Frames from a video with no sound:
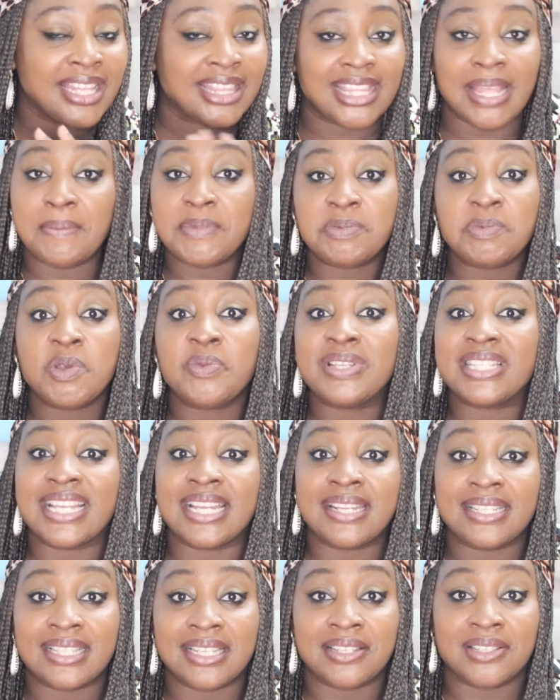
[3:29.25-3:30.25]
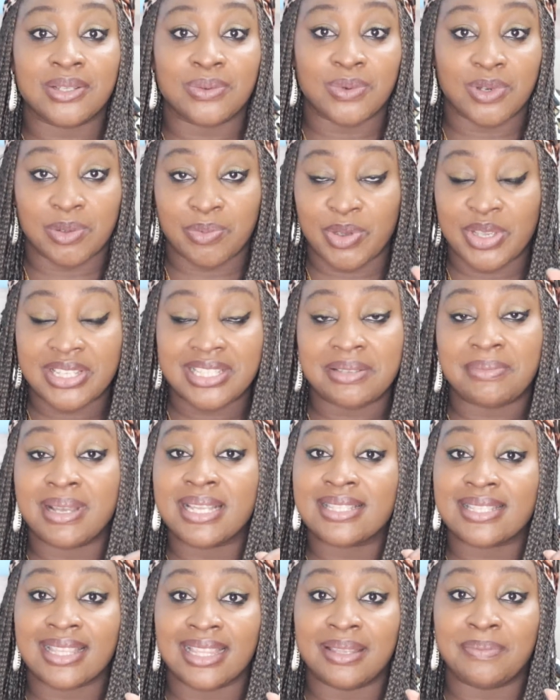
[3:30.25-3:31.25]
Tempt me with anything in the world, but you see
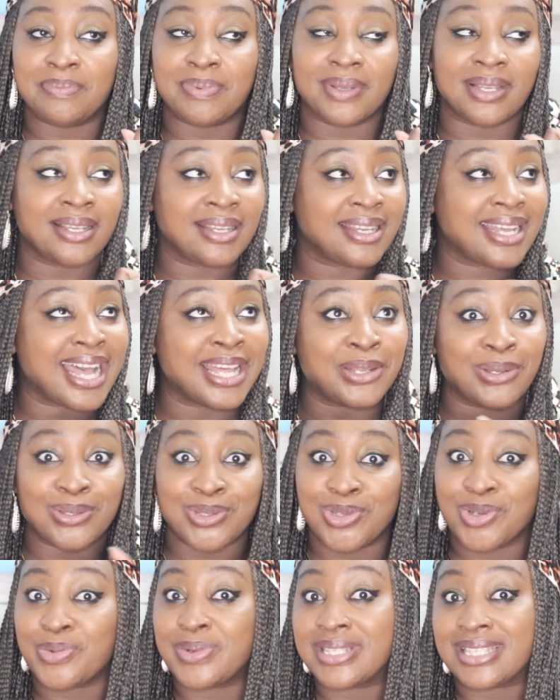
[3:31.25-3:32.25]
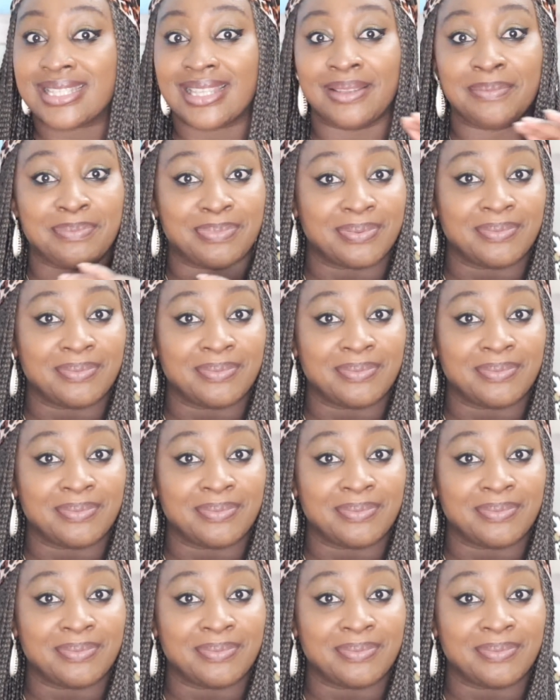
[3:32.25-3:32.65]
my sleep, I don't joke with sleep.